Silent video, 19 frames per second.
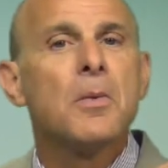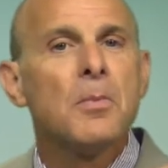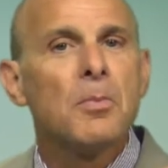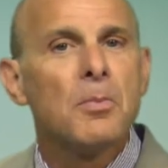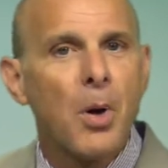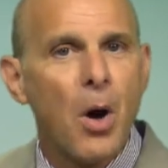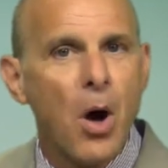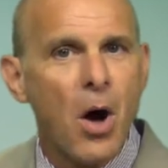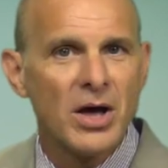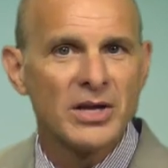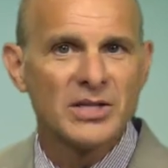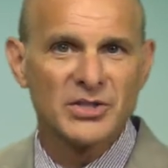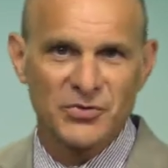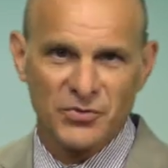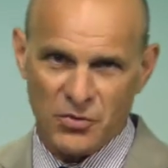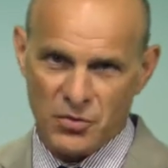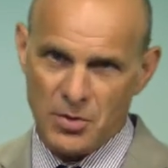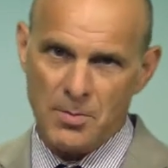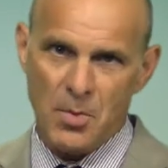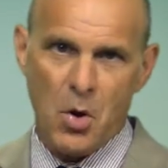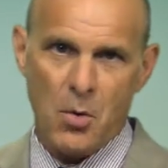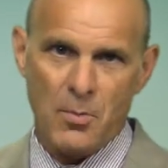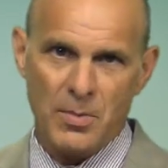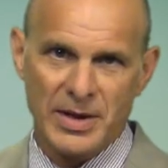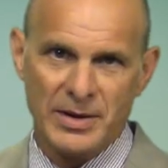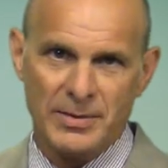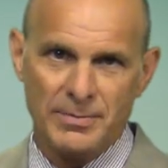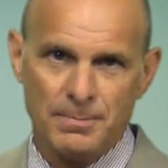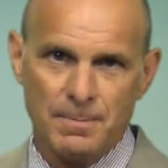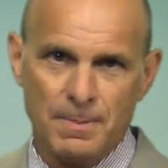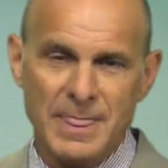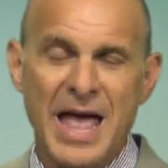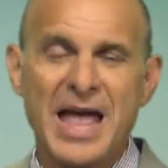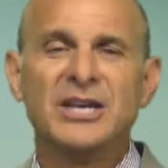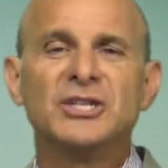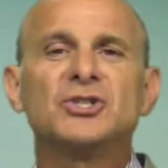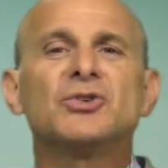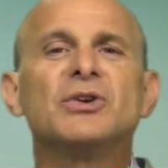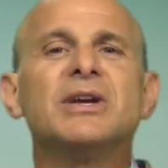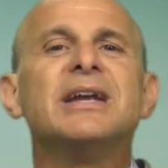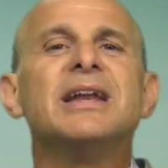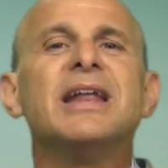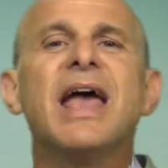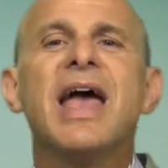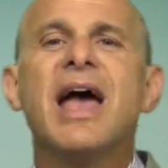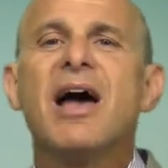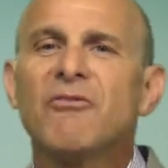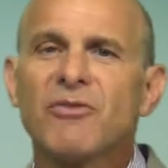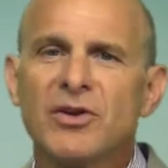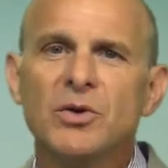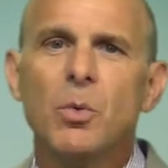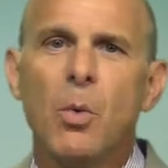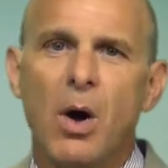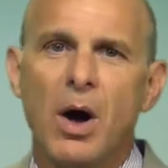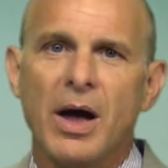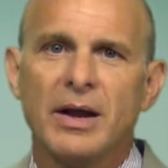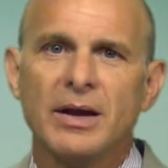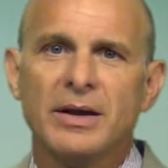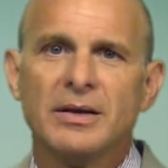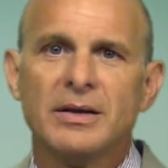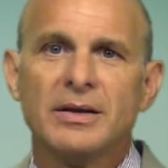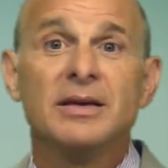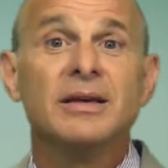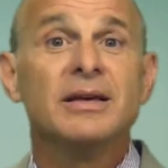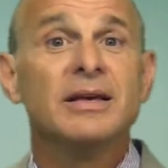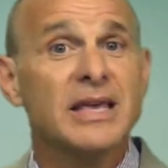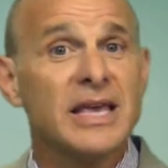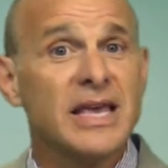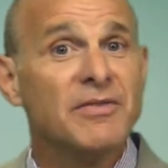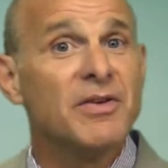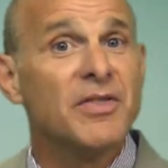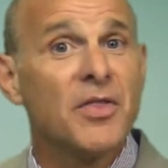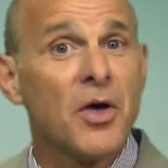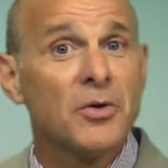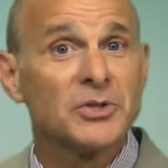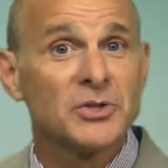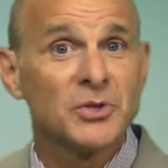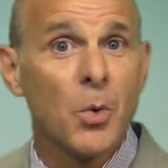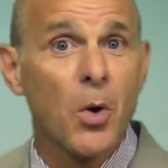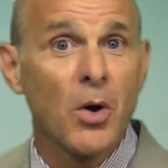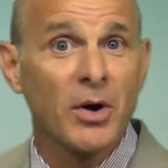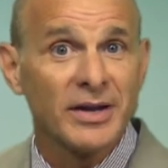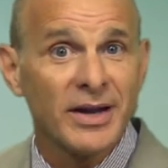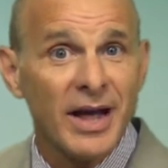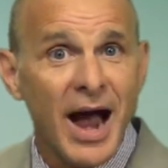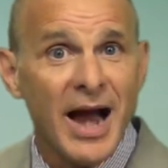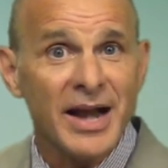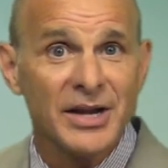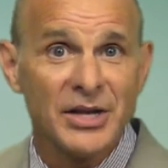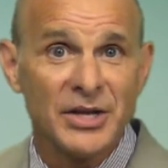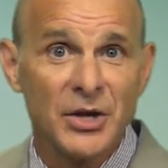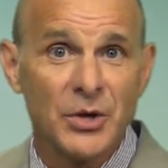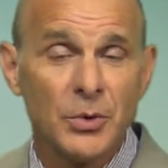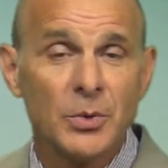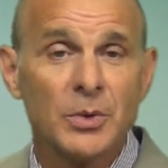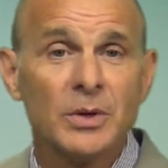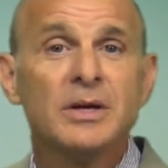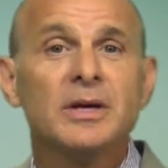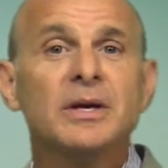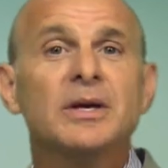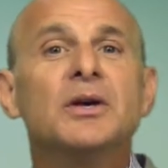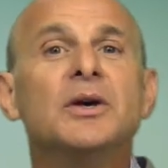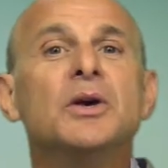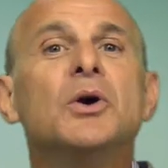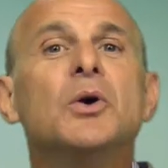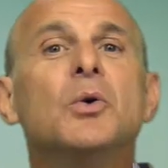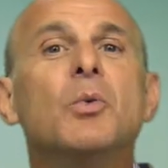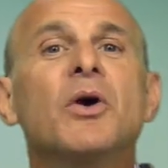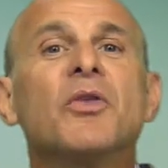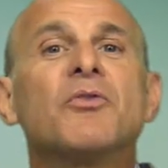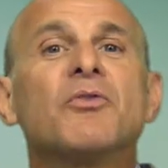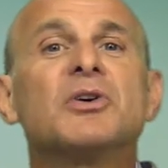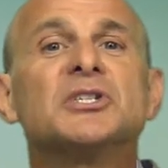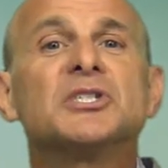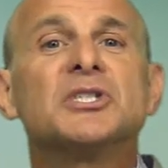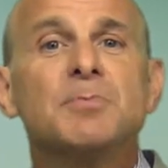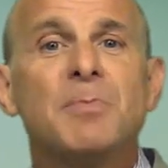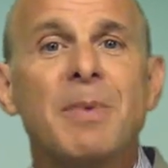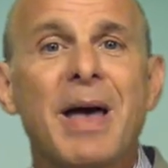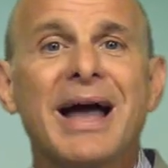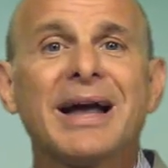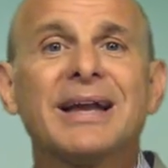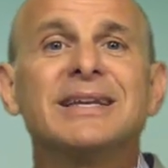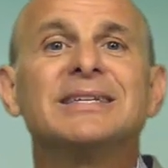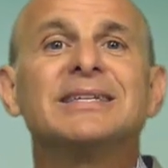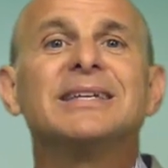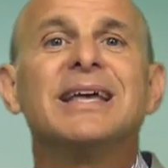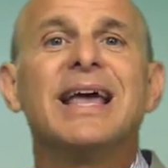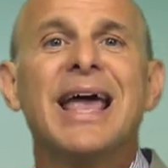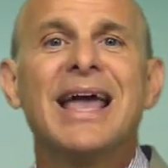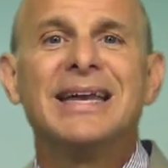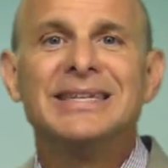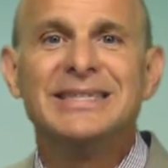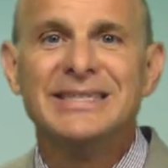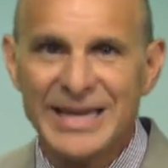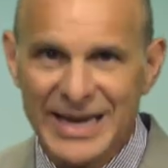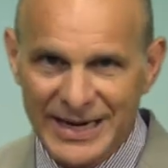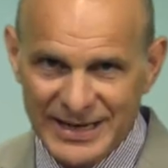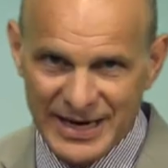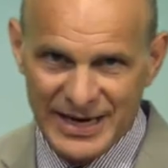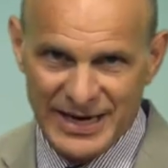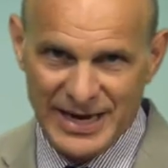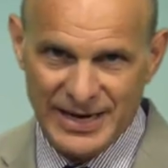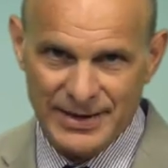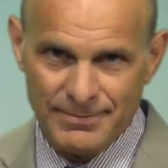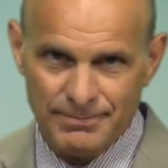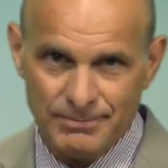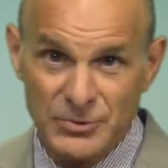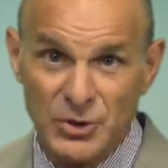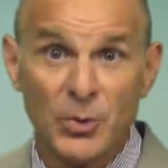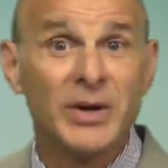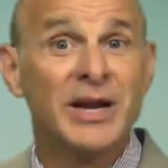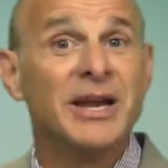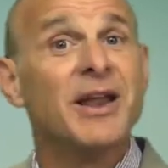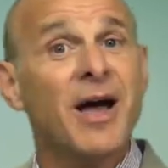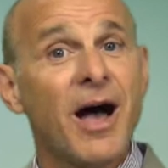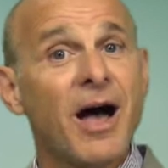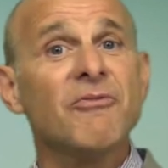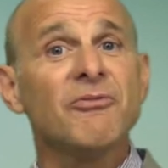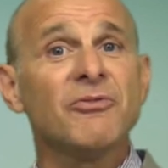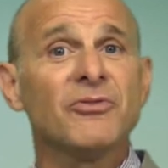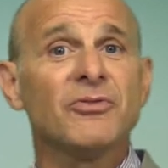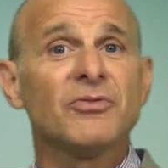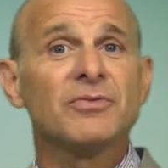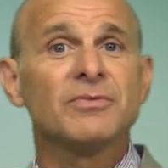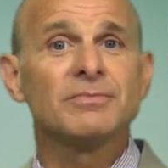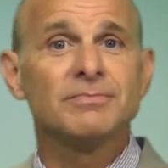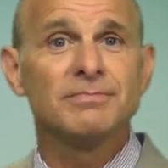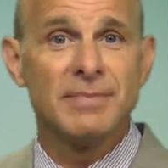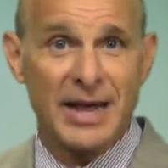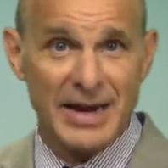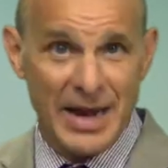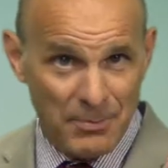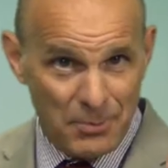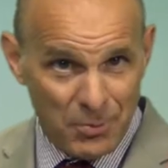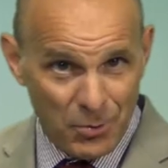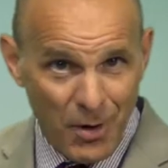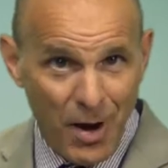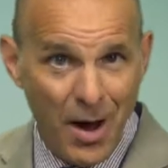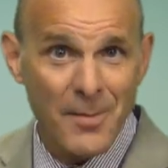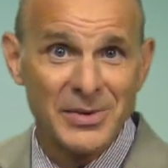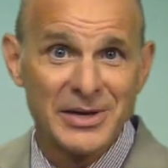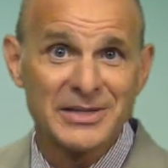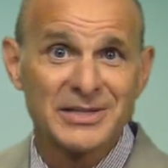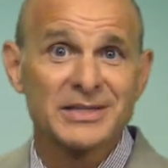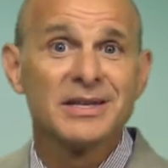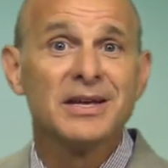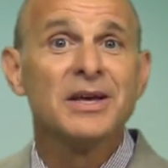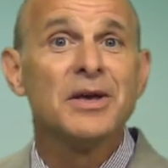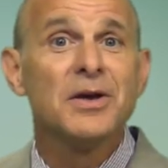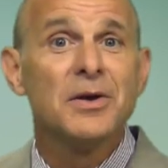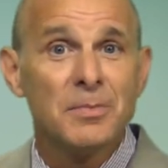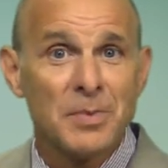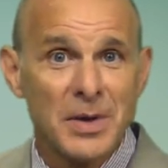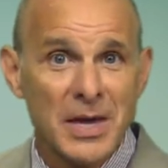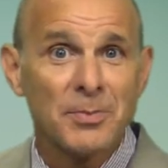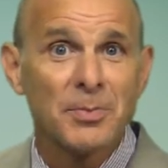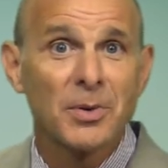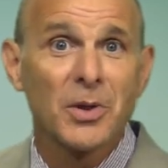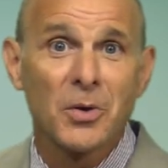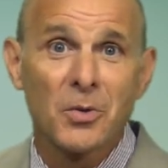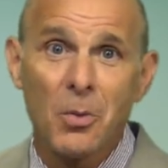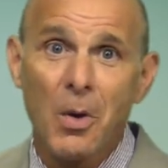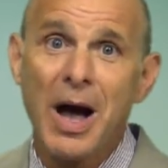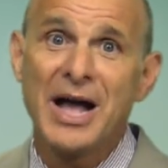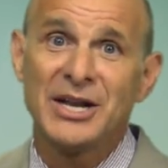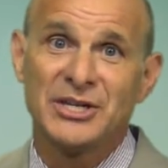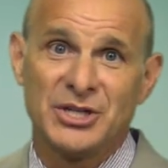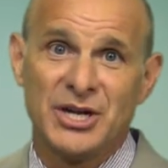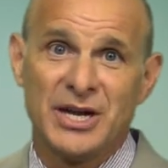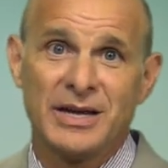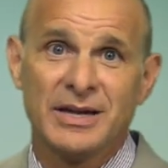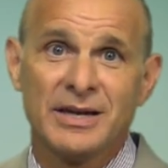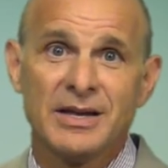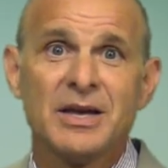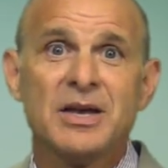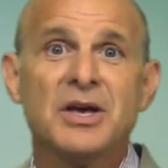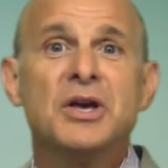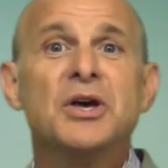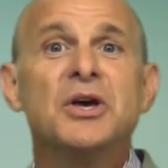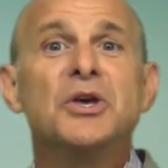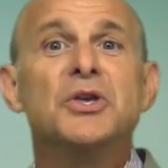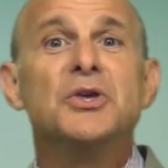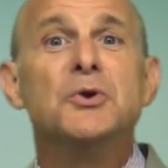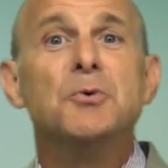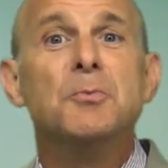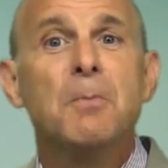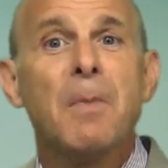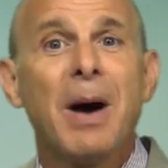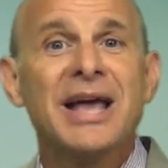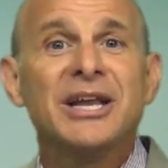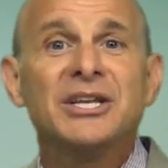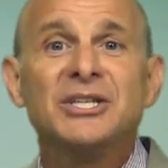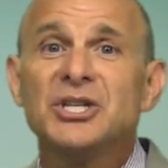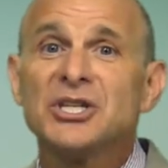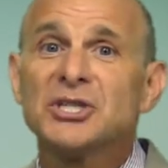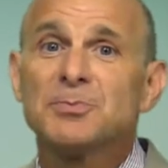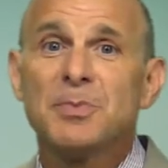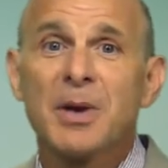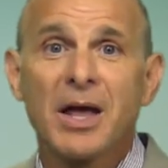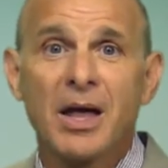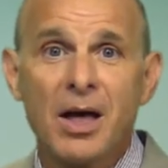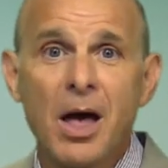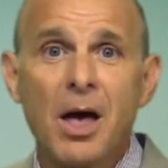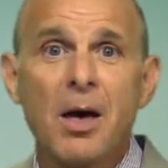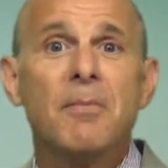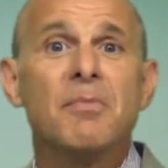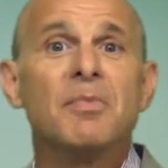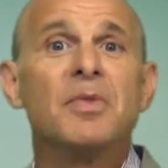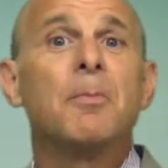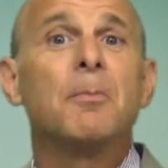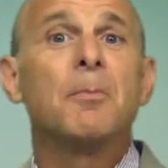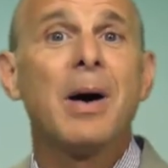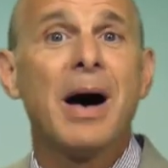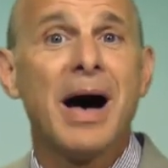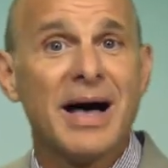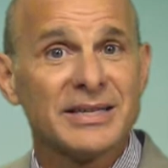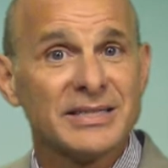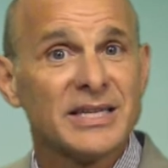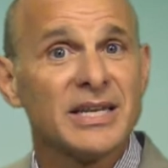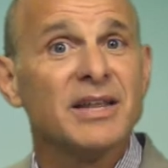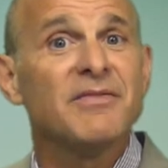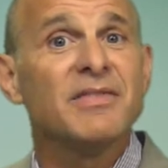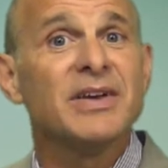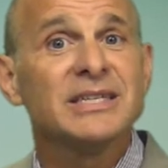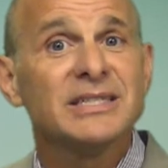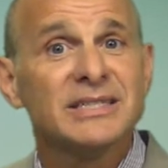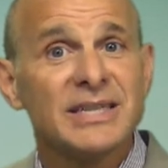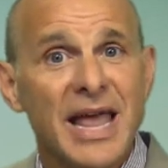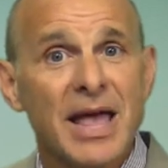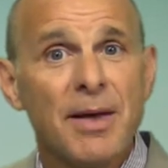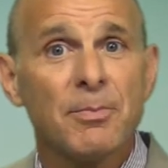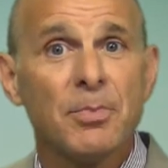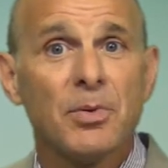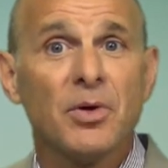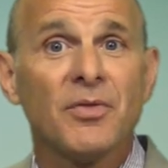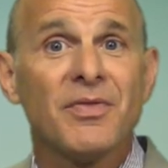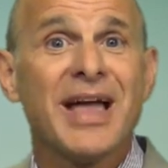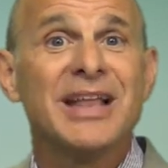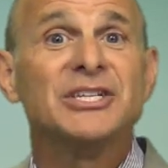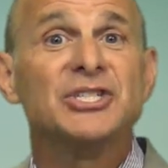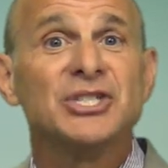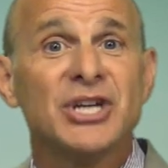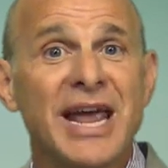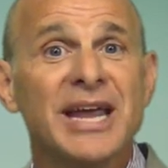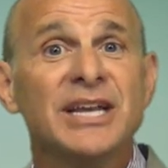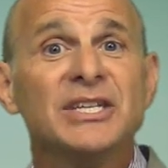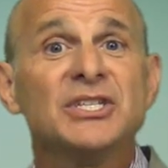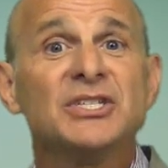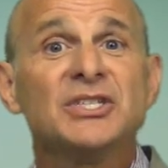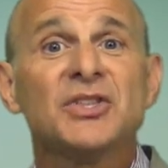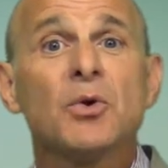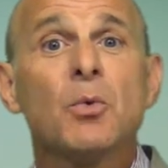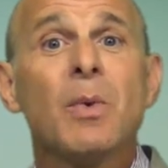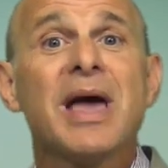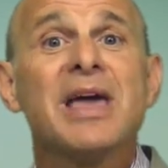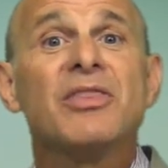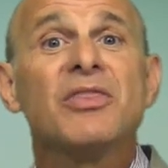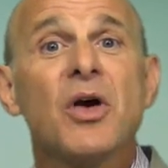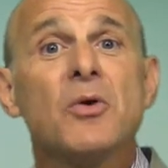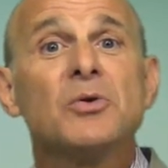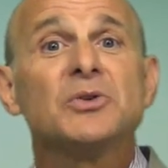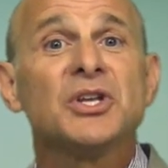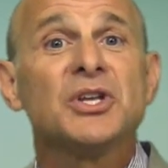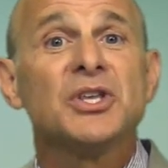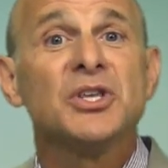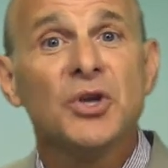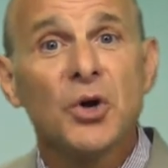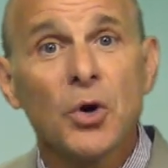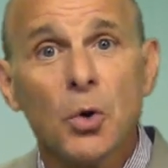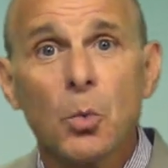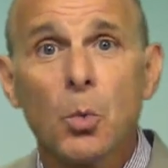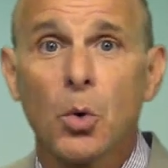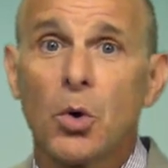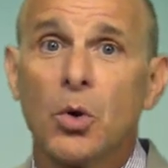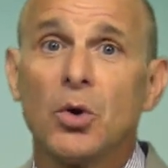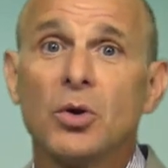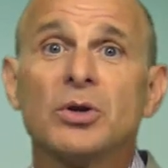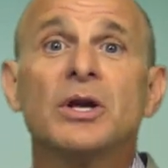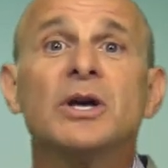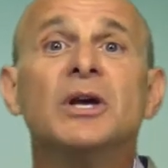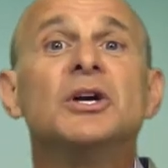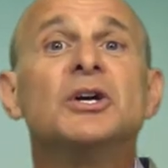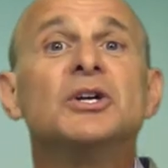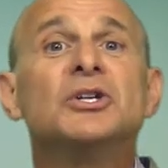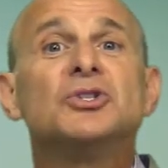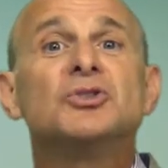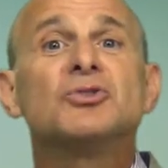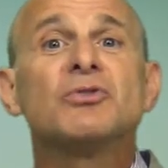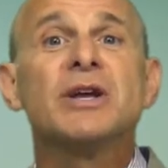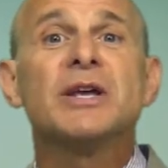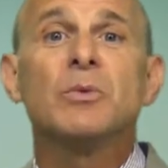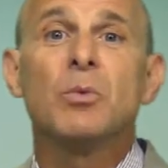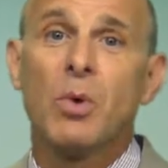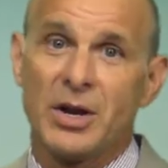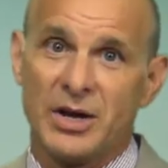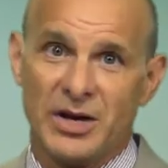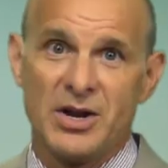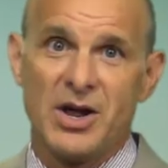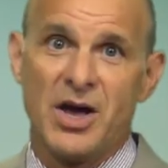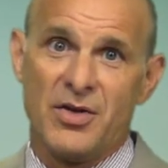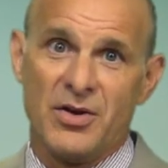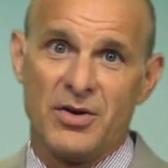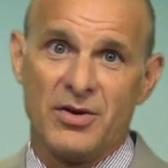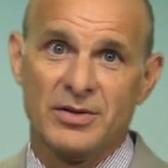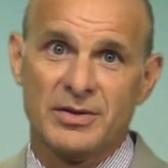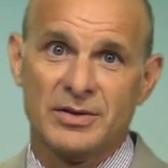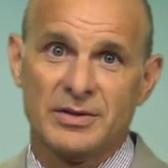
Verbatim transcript: pause for a moment and treat everyone, even those who aren't kind to you, with respect and dignity. Do it enough, and I promise people are watching. You might just become the positive example that changes the way those in your world treat one another.